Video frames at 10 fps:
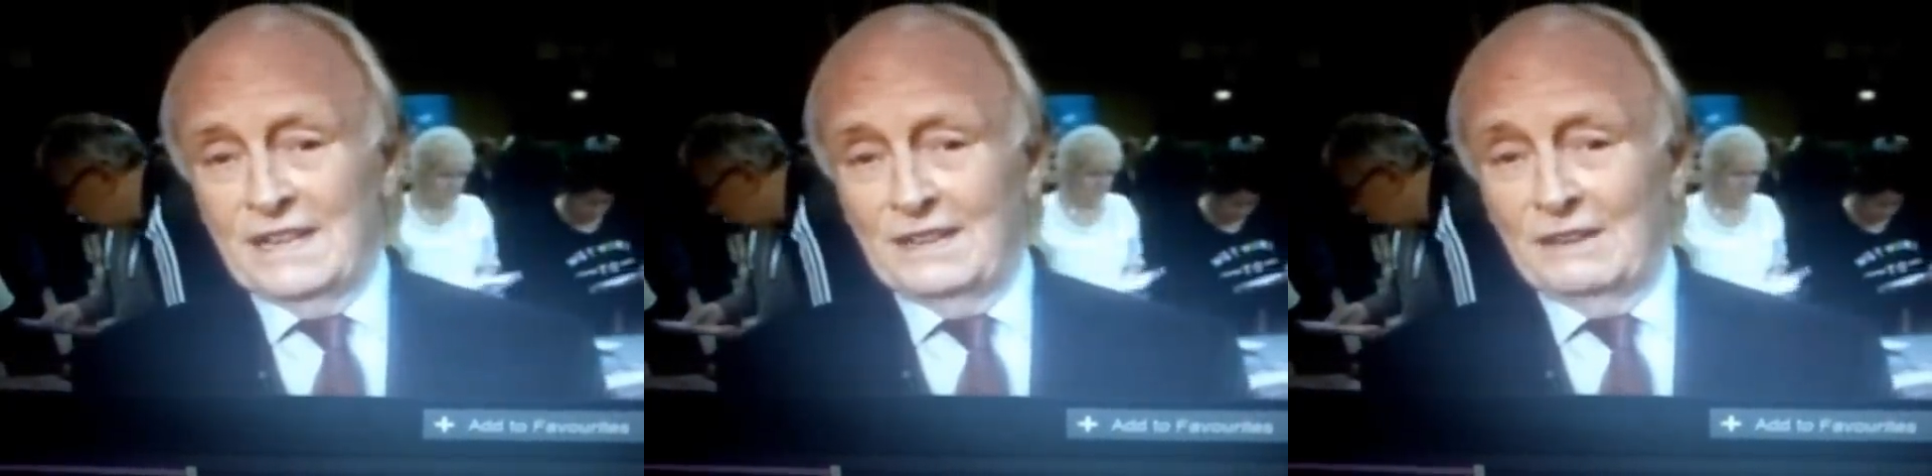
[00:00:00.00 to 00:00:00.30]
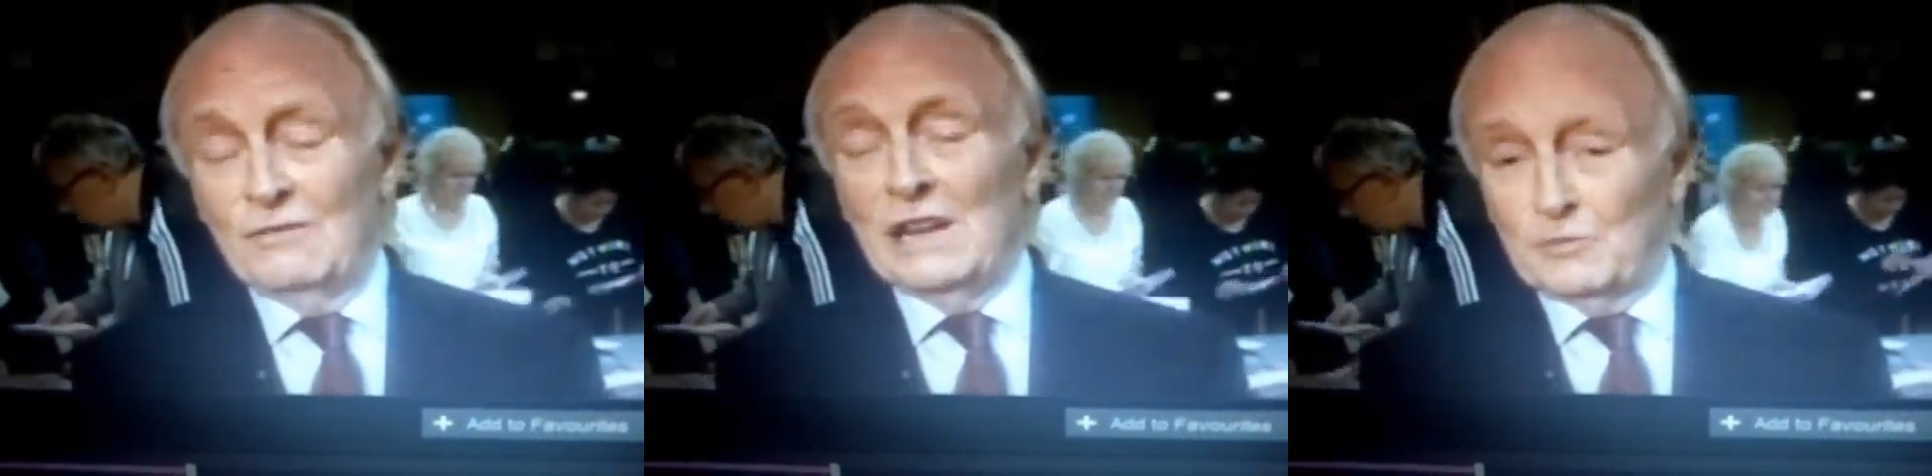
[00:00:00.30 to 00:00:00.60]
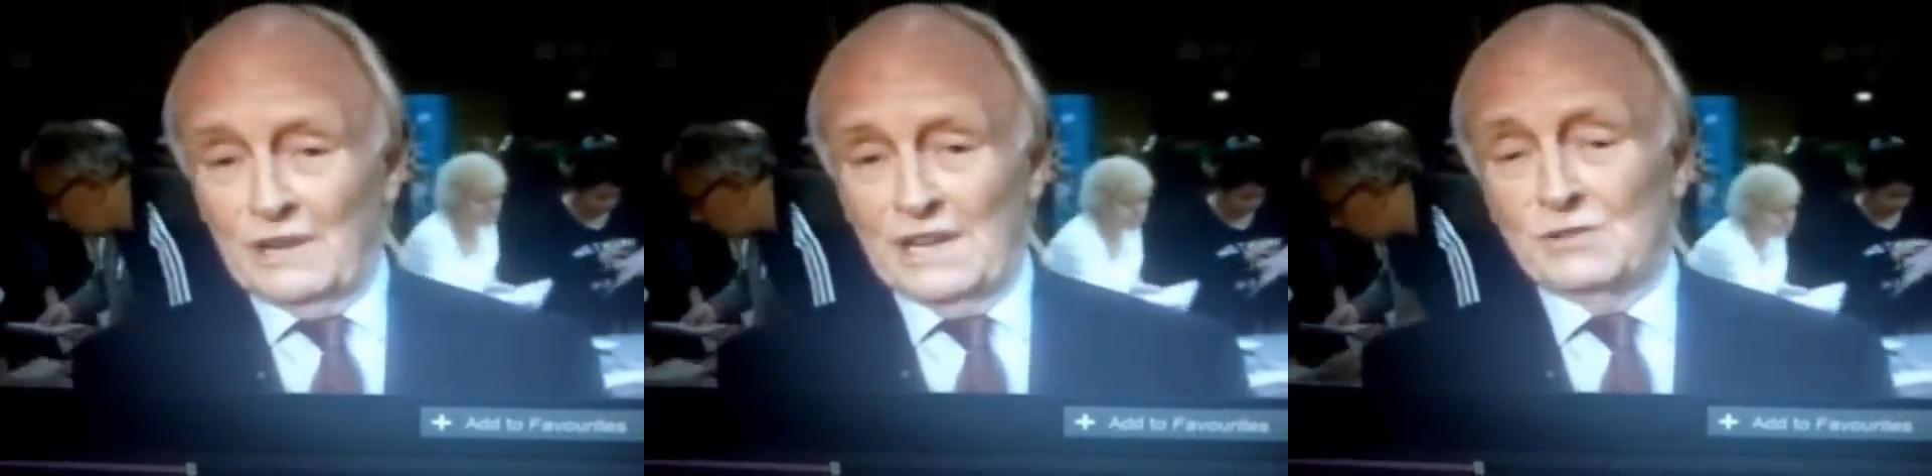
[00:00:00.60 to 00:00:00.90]
The real
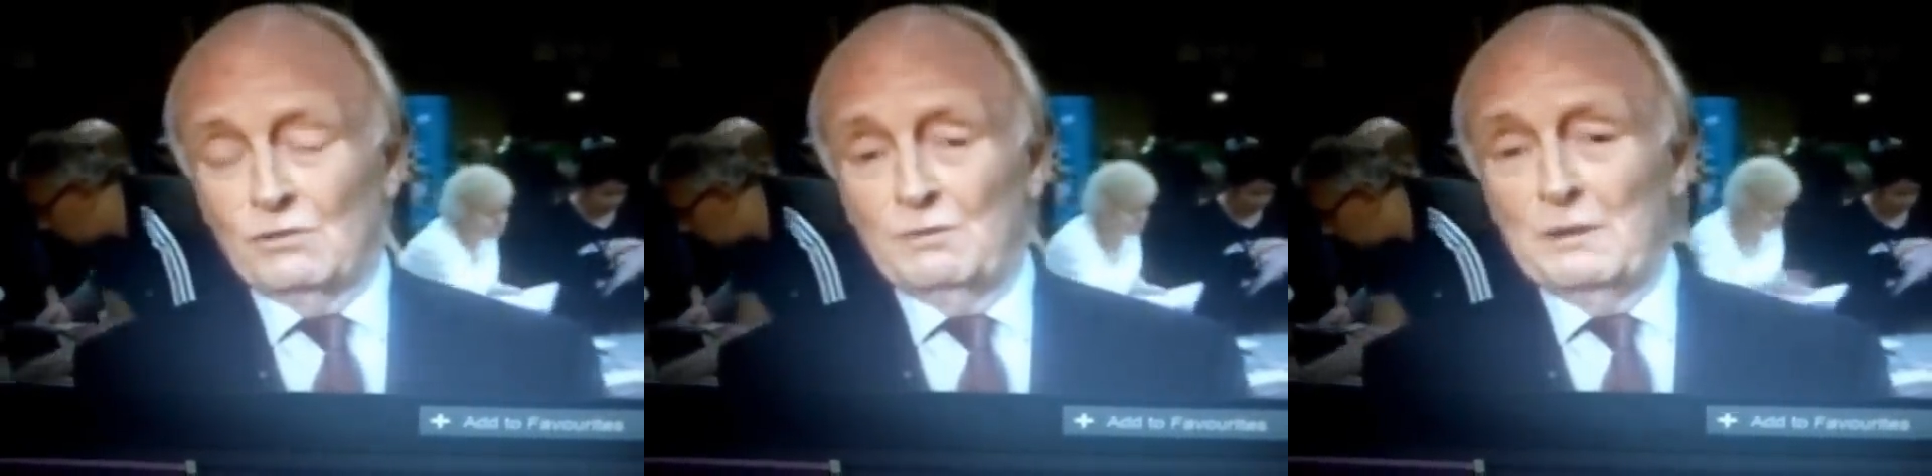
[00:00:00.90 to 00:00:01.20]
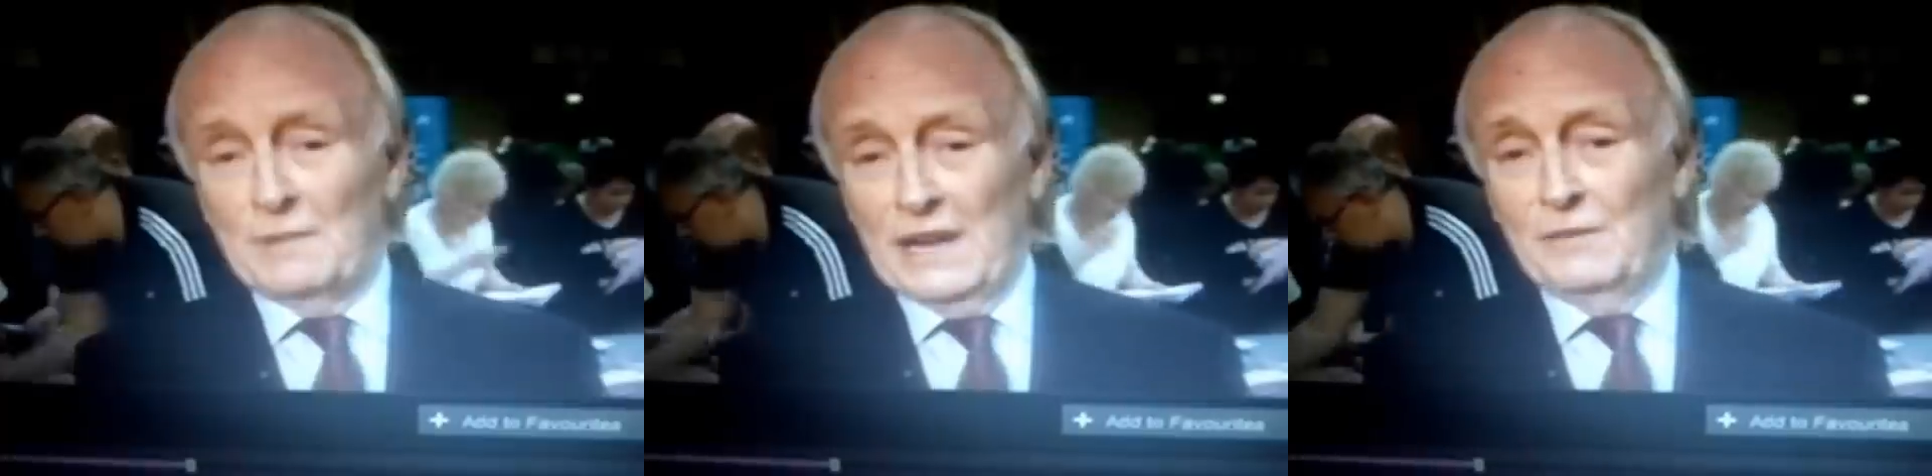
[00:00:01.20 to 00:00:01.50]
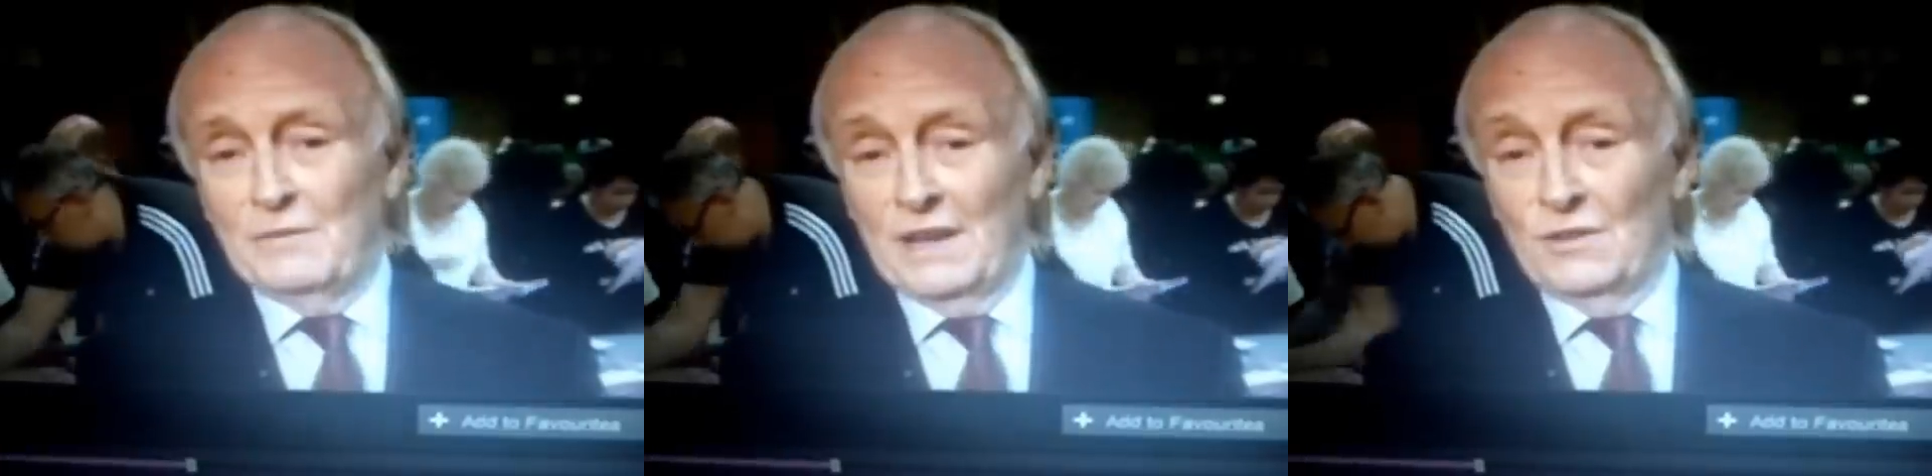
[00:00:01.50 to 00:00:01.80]
price will be paid by